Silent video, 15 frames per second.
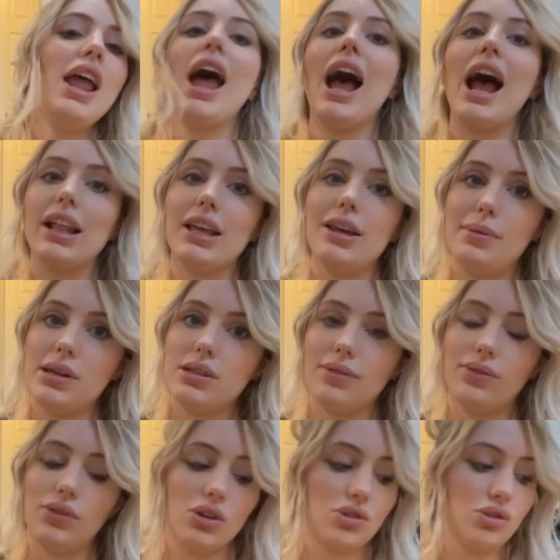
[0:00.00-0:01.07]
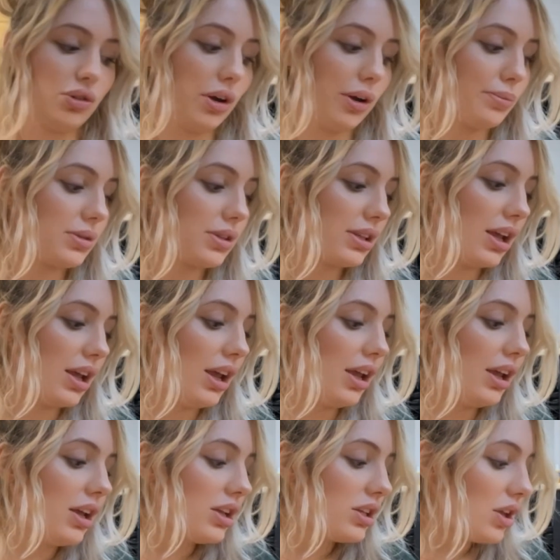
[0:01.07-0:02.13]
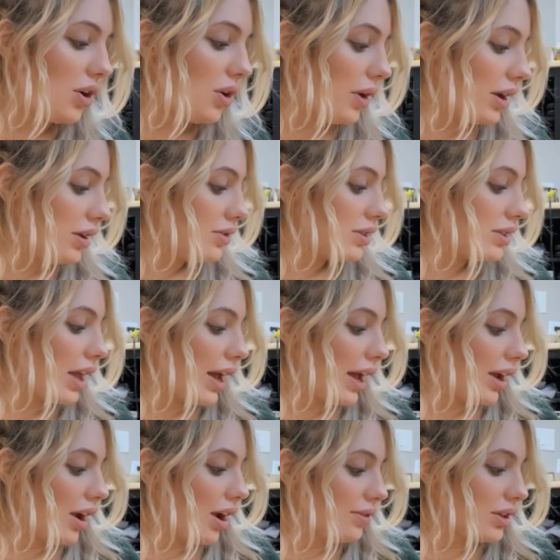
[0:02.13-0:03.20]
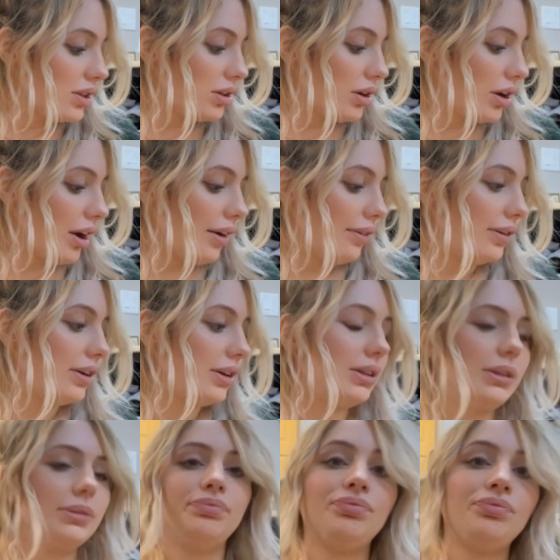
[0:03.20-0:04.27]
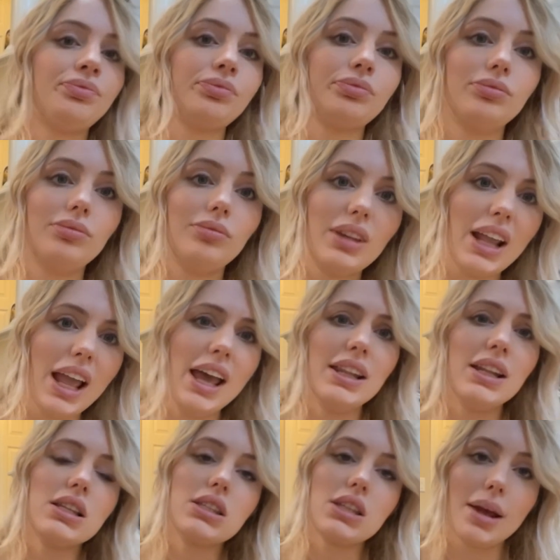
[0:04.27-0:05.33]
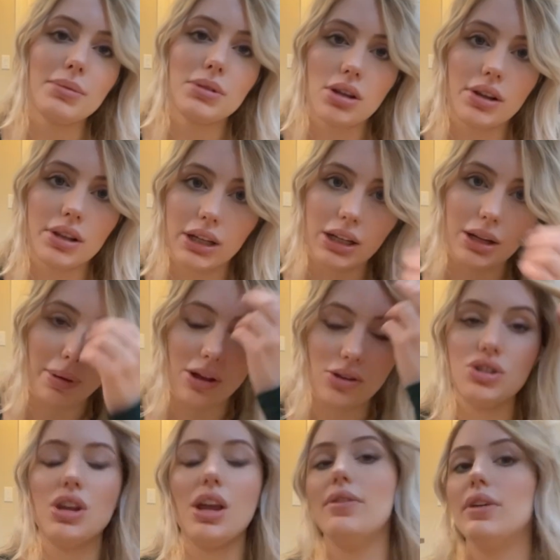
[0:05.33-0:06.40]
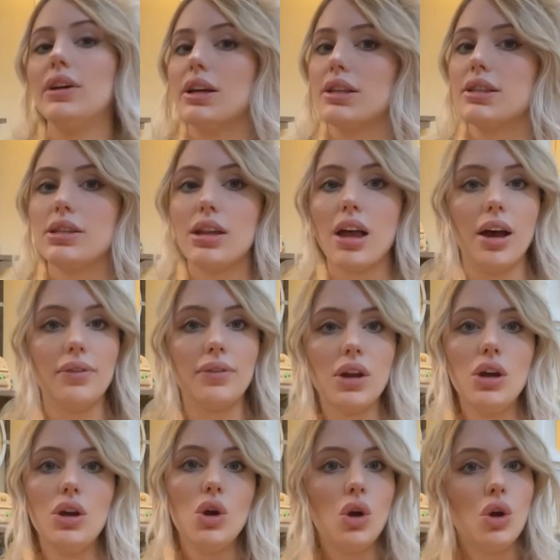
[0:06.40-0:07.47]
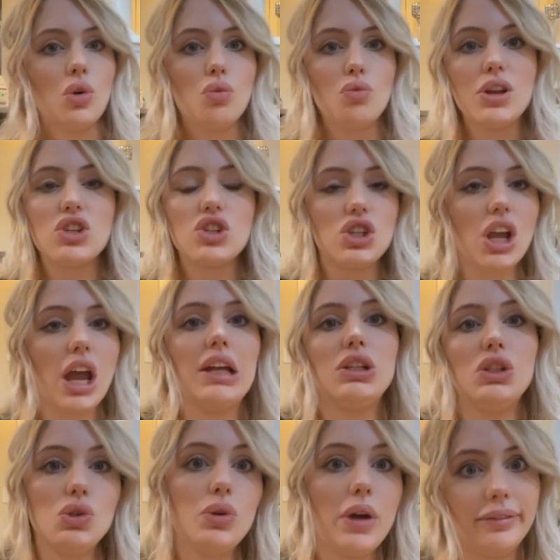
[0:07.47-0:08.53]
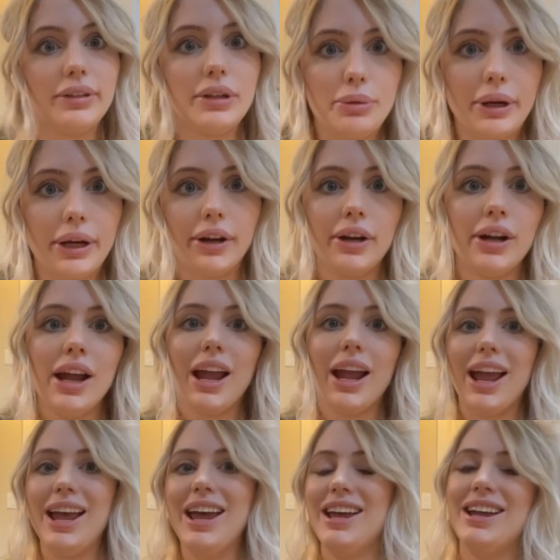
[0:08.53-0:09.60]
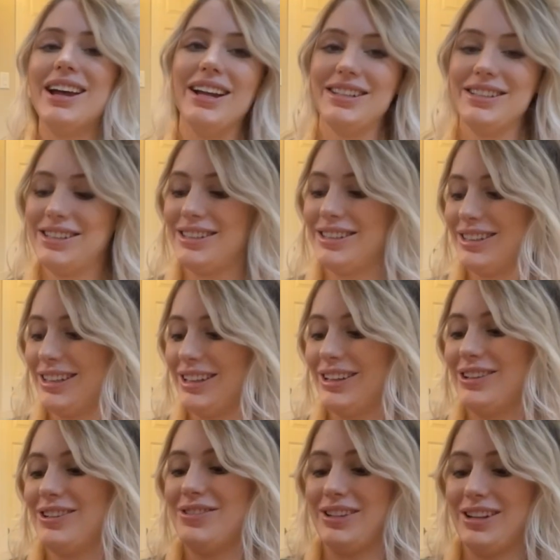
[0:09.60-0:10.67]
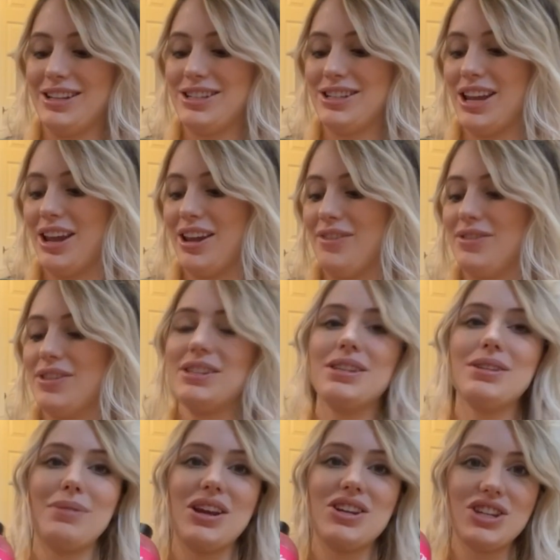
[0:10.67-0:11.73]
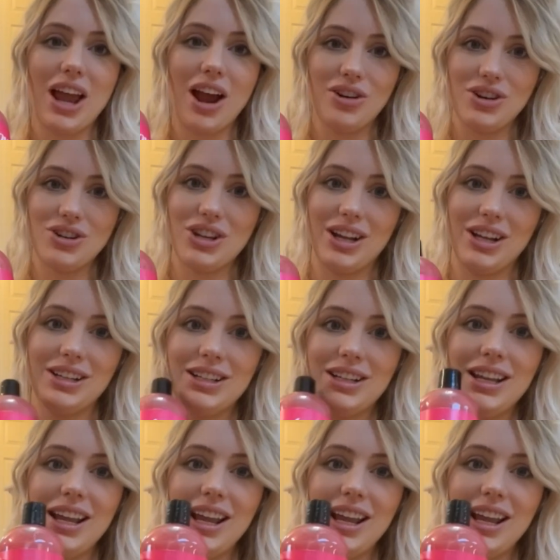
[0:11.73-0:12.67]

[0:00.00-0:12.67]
I like Basin Fresh scrubs. So I use that, I rinse it off, and then it's time to start thinking about shaving and stuff, which I do everywhere. And when I shave, this is my shower gel.